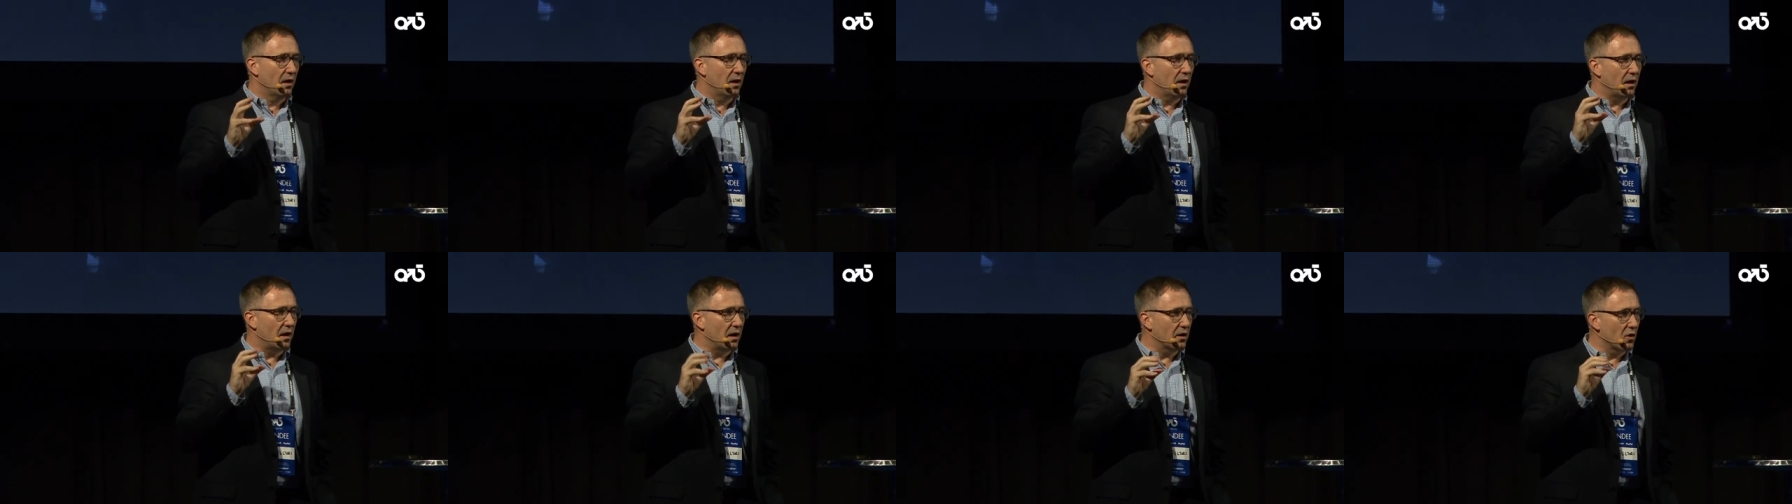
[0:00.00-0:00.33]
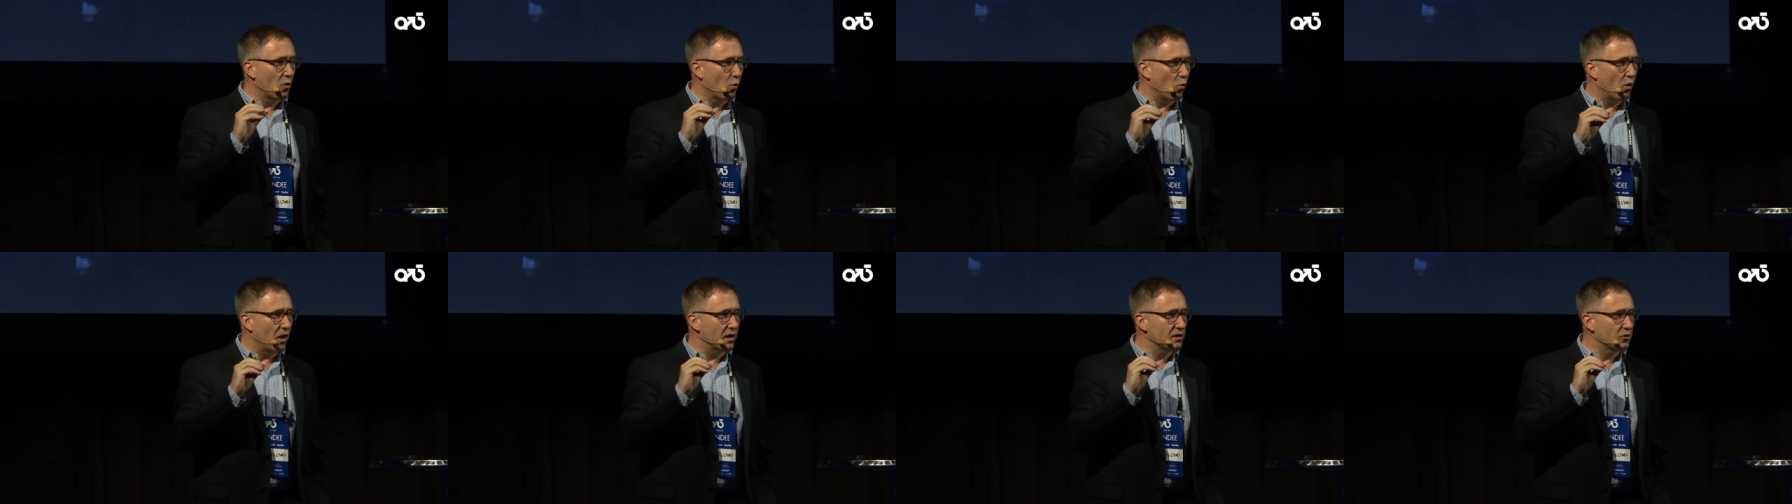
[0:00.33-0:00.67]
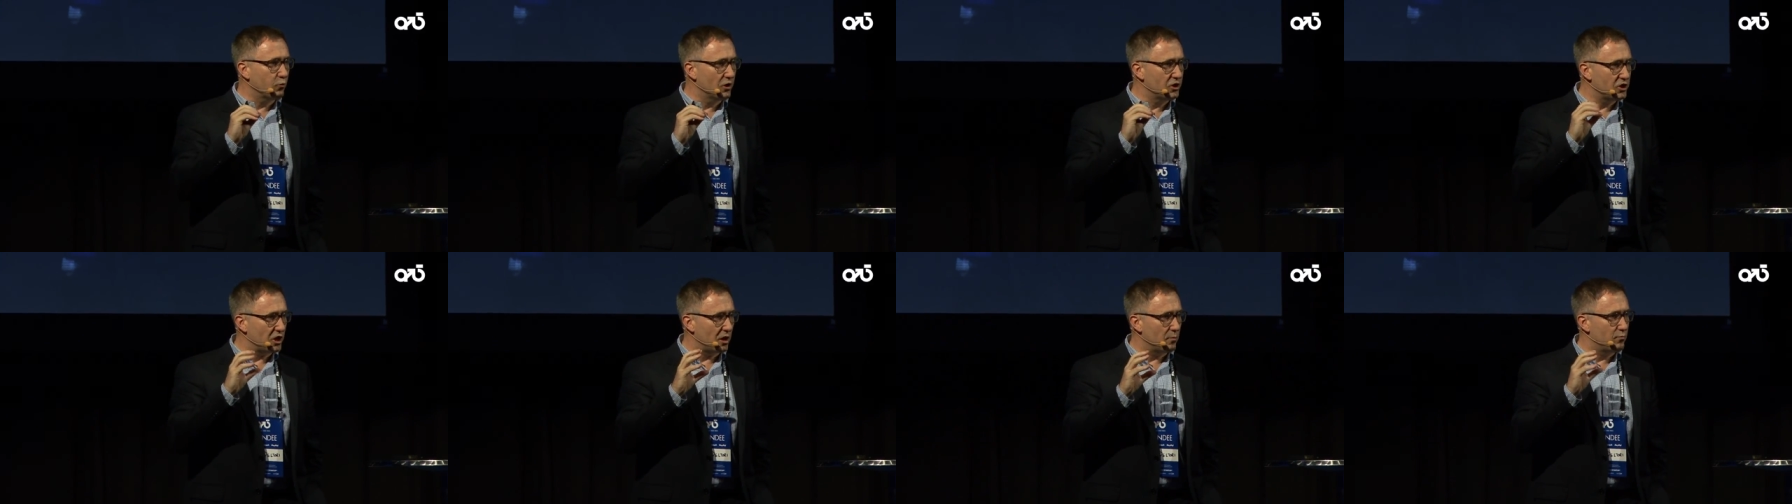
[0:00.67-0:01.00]
are the ones
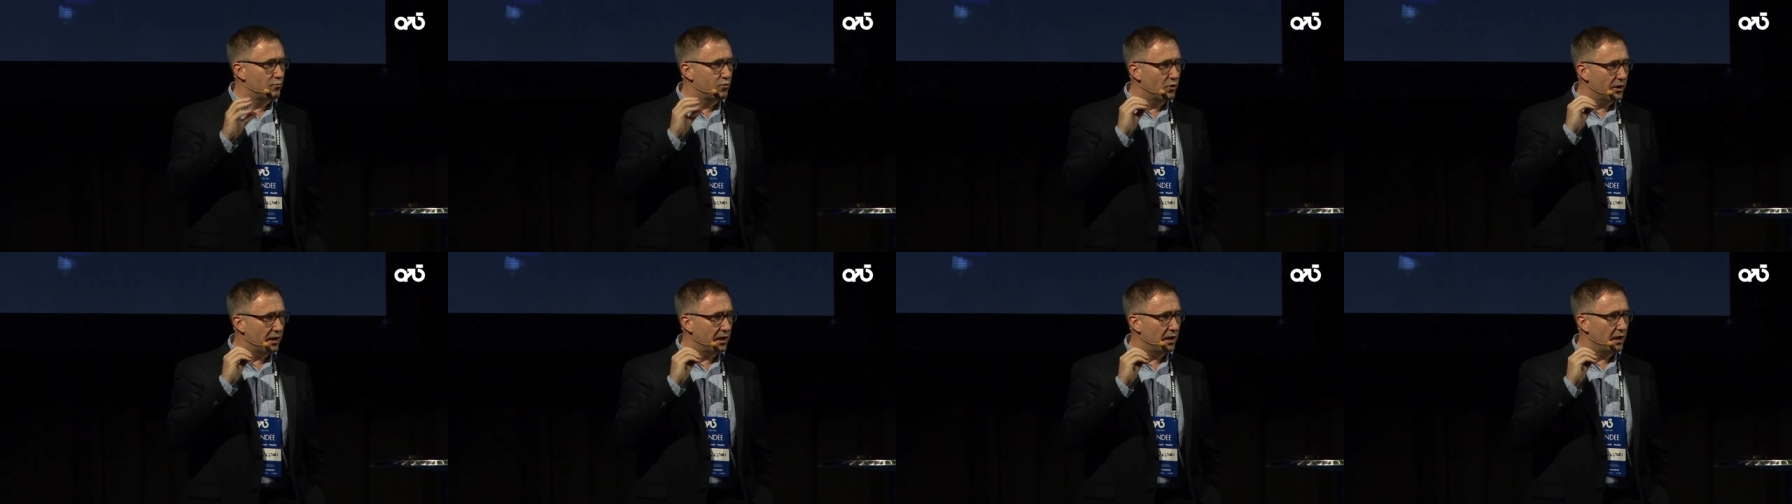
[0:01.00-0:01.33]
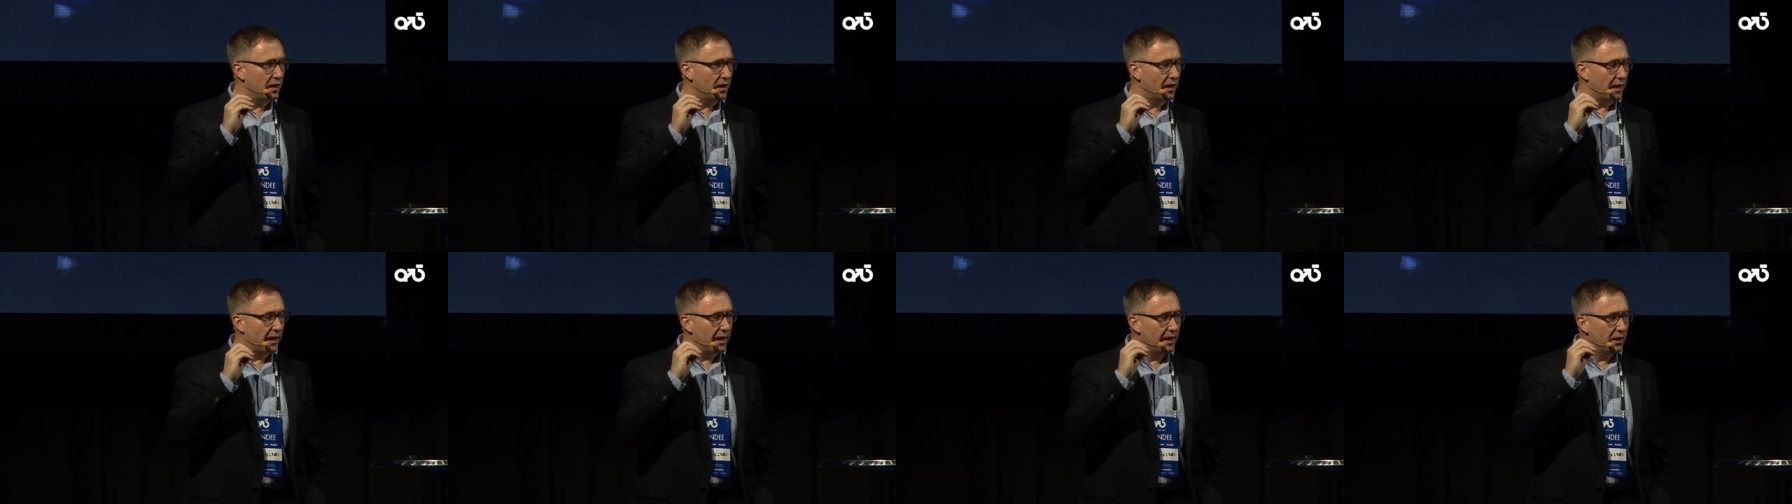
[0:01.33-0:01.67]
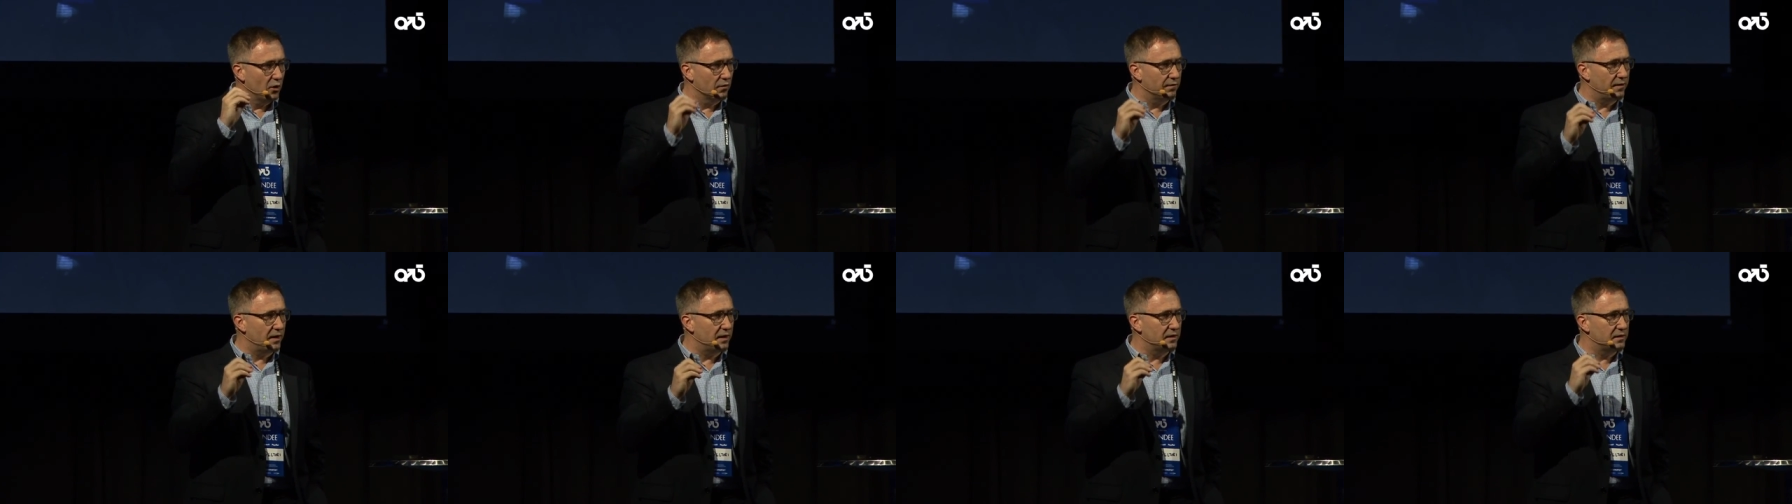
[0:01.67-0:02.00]
which are bringing
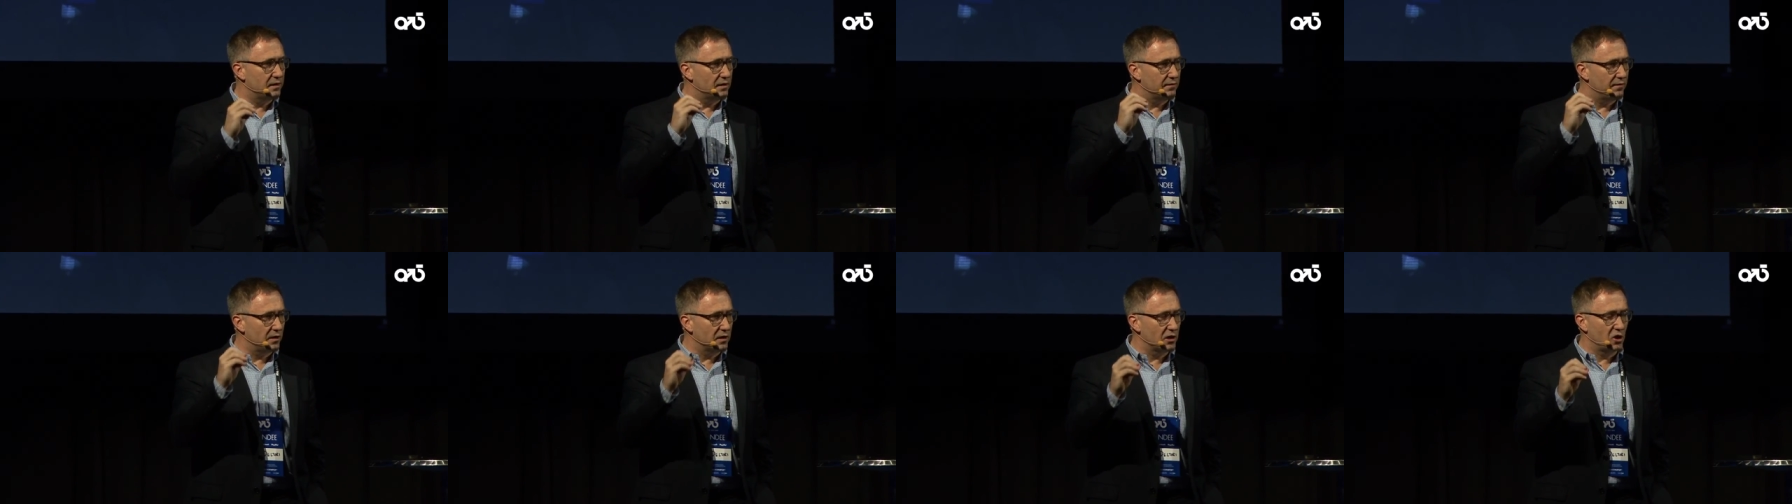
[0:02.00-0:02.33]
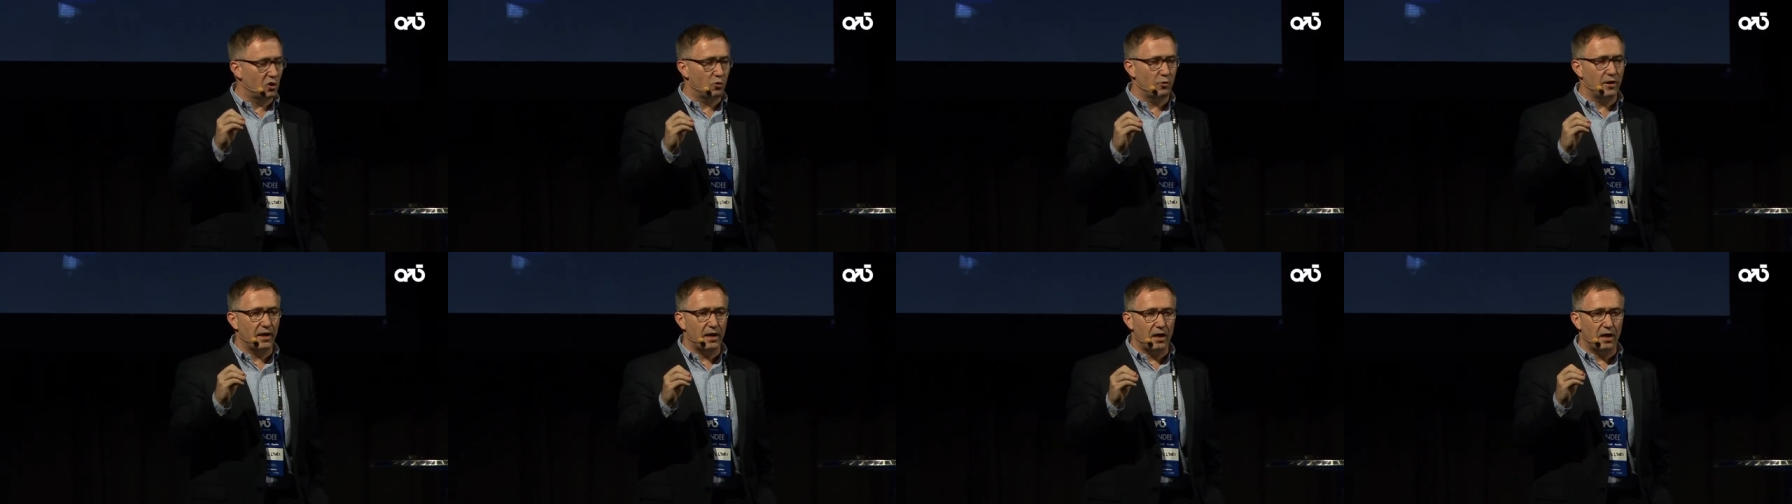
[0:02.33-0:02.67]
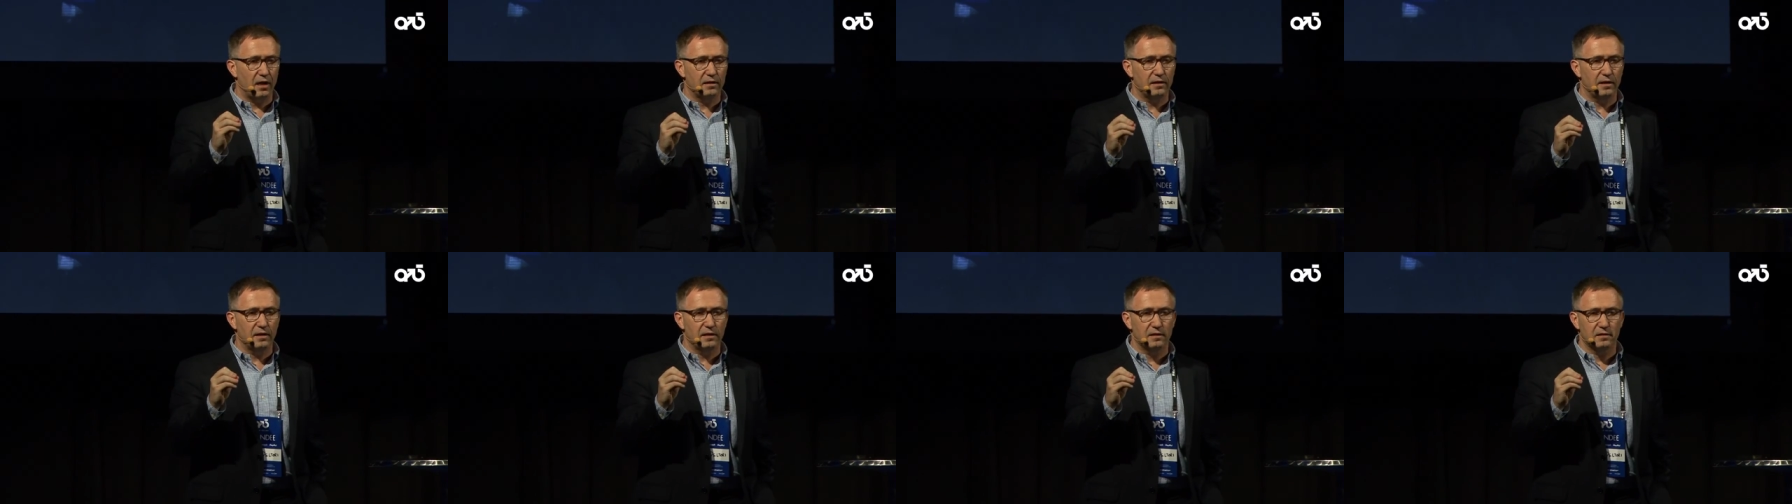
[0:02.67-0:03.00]
innovative and creative
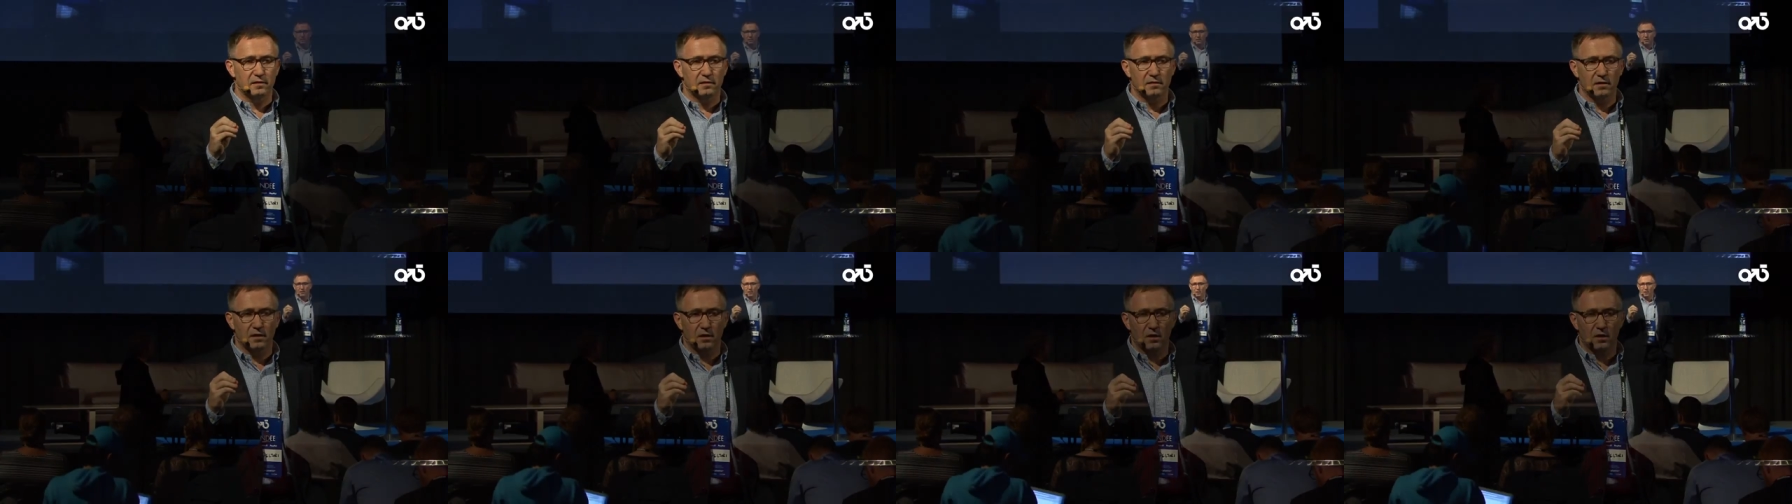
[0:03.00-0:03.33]
ideas